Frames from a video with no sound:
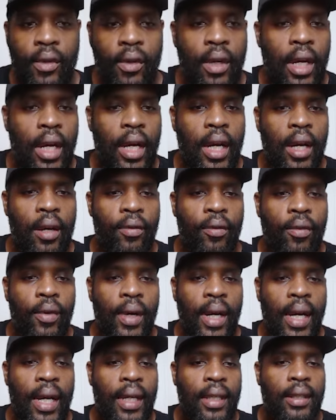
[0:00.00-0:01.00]
All
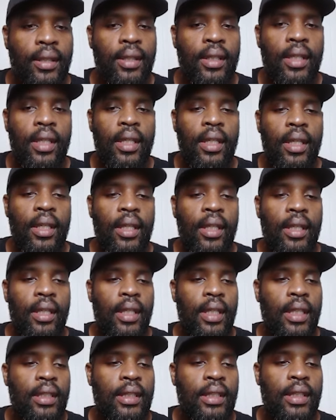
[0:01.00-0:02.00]
right,
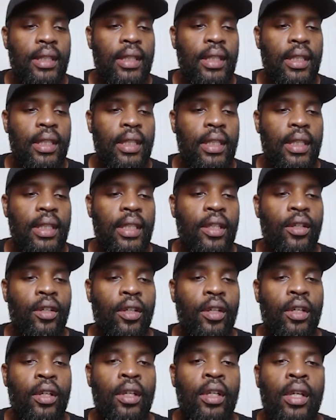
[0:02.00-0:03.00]
let's see
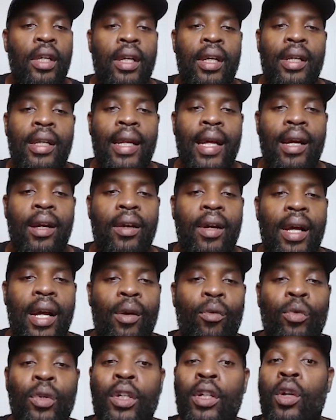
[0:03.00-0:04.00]
here. Now I
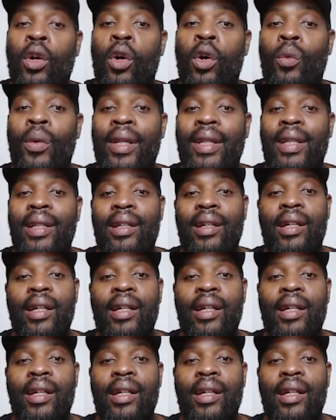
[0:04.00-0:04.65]
would go with